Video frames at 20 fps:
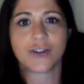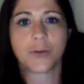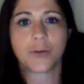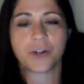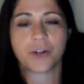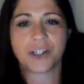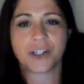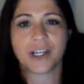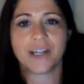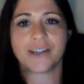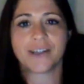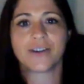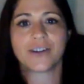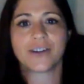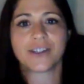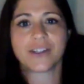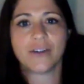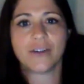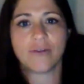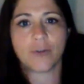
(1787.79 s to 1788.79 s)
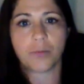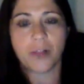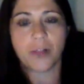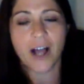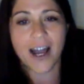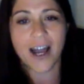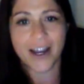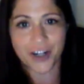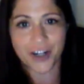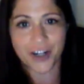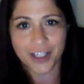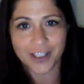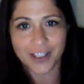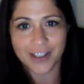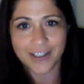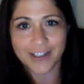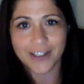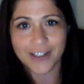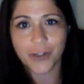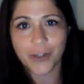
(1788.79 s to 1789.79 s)
superintendent on a silver platter
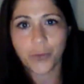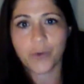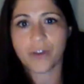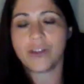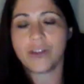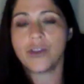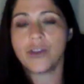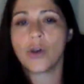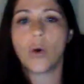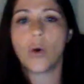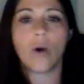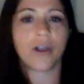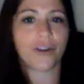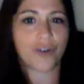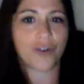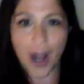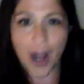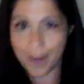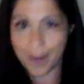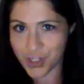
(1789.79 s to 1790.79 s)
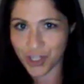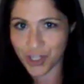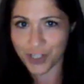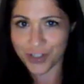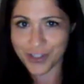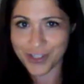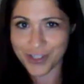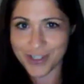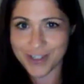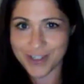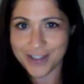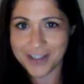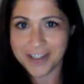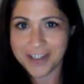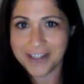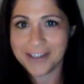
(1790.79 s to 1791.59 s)
with no other options.